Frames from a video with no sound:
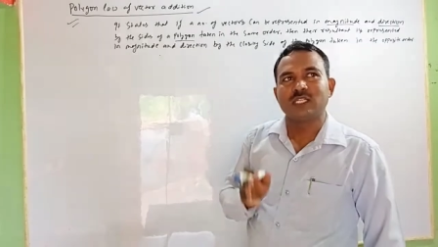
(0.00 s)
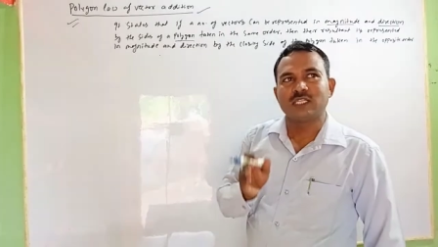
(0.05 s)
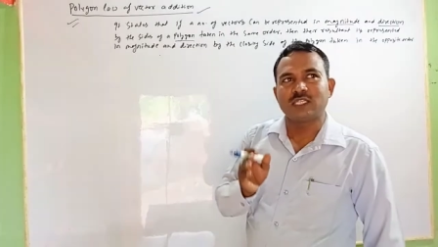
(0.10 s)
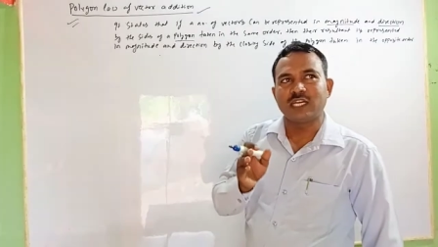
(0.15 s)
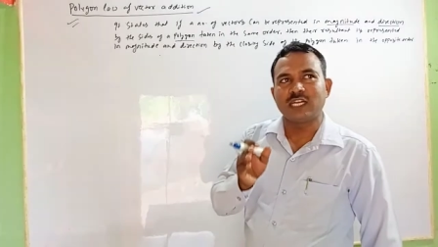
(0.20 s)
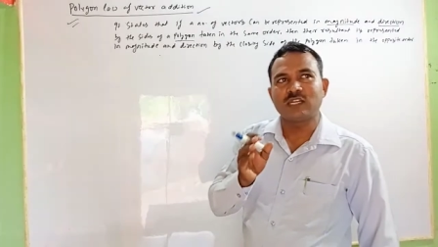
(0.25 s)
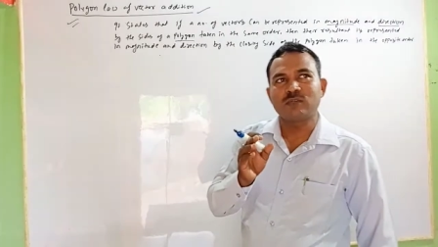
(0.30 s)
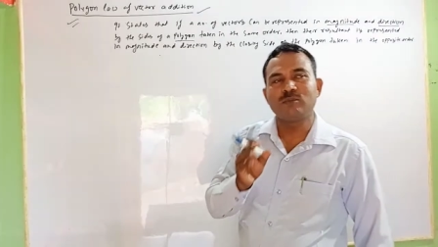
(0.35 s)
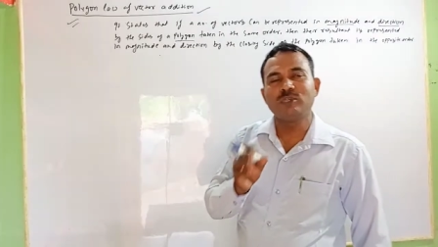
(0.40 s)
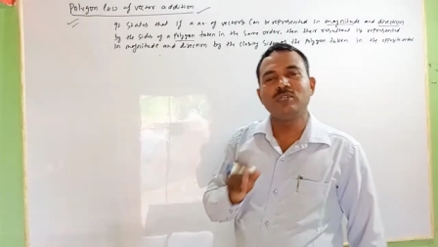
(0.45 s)

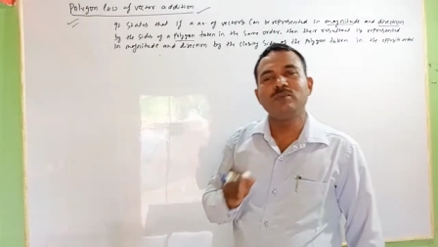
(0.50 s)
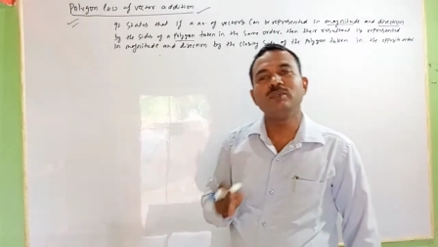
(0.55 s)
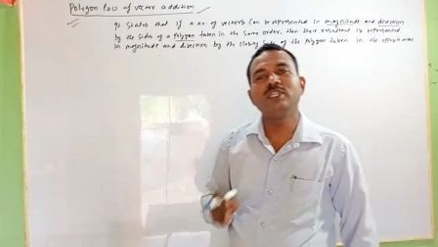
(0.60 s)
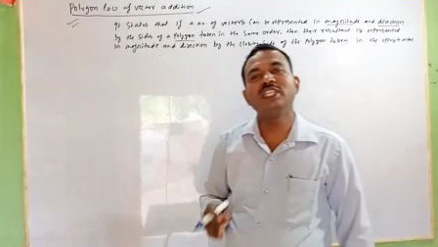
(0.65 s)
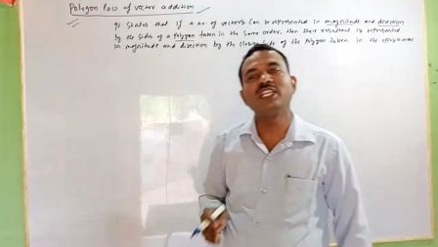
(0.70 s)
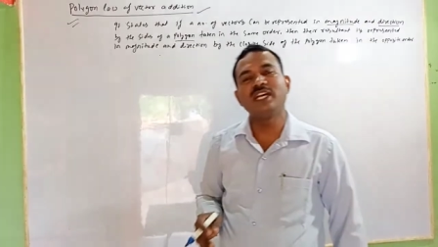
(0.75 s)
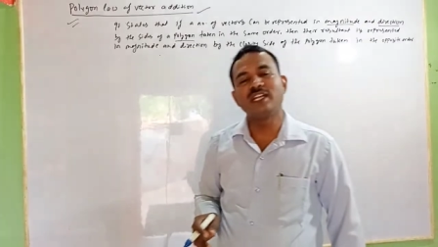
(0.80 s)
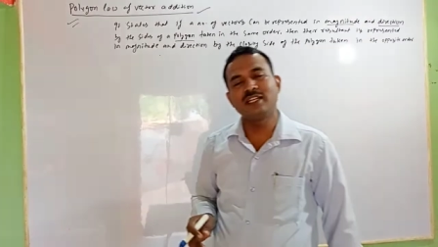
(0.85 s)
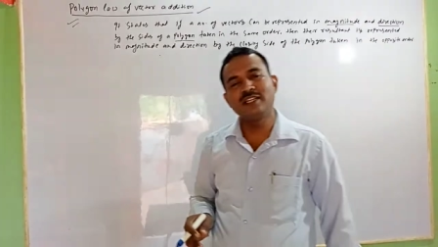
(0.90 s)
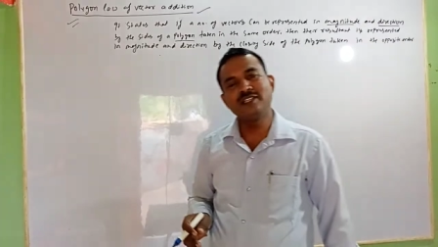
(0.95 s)
that will be
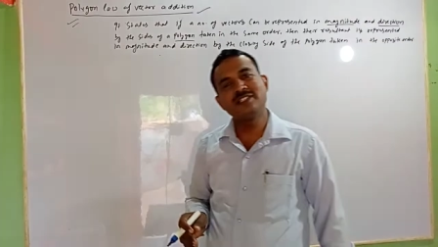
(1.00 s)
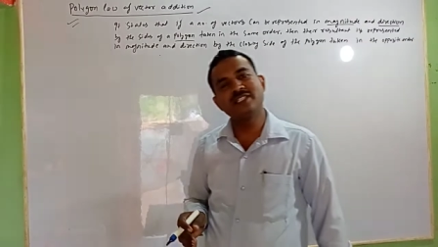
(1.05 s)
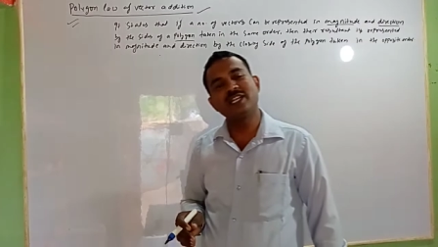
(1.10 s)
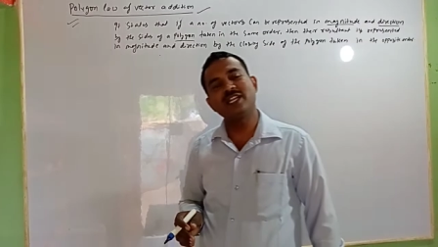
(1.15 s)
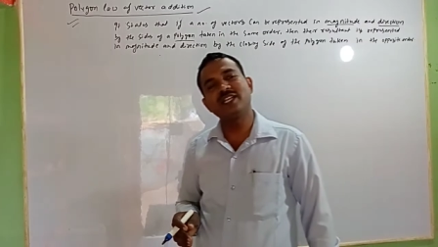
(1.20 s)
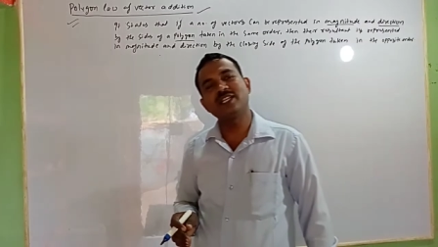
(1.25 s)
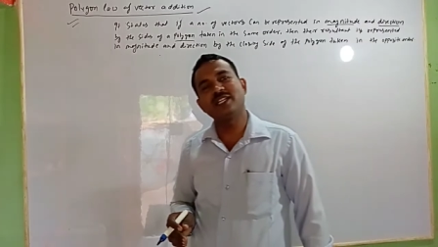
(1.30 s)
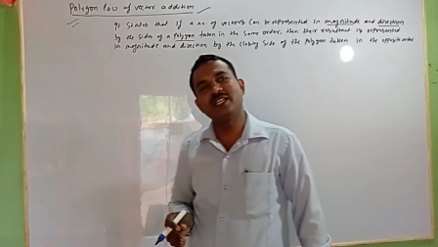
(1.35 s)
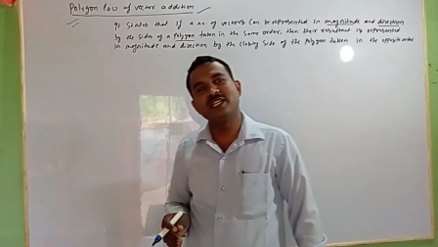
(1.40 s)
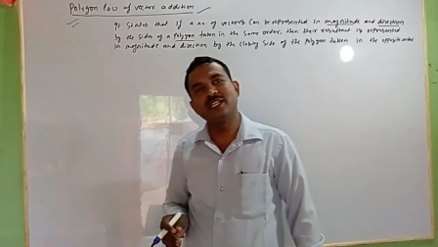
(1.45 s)
the
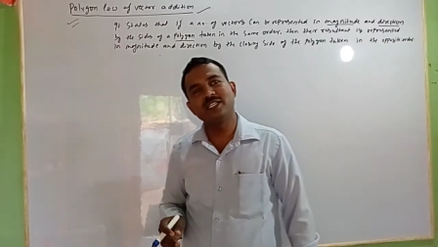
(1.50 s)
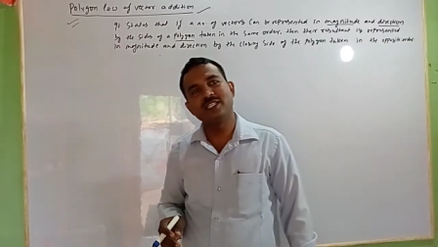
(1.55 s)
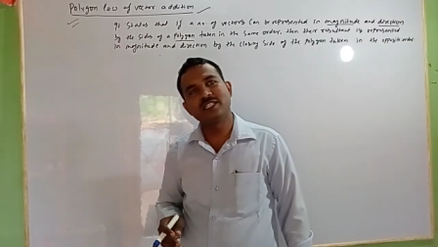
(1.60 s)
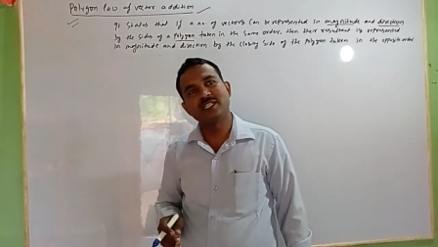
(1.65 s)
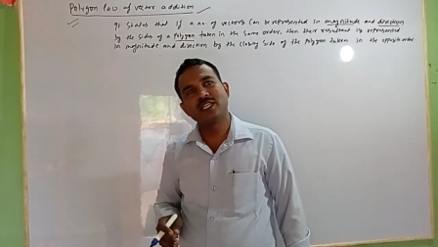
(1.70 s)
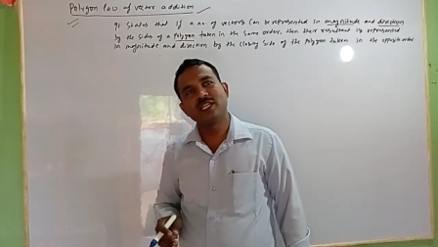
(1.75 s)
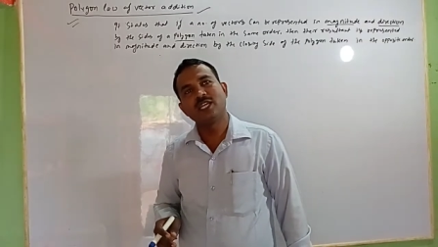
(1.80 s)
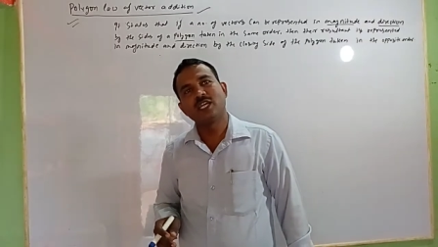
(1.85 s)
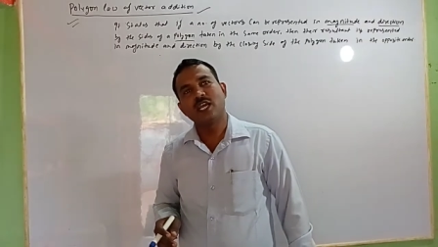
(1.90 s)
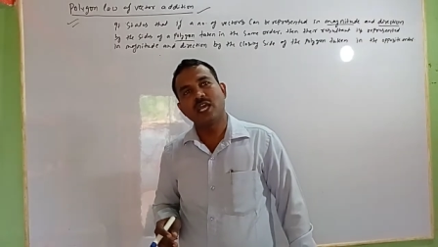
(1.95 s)

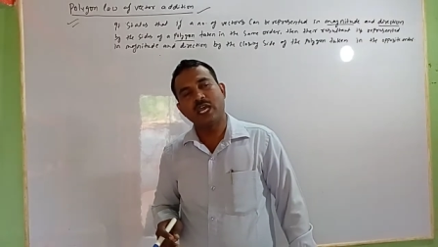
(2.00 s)
resultants,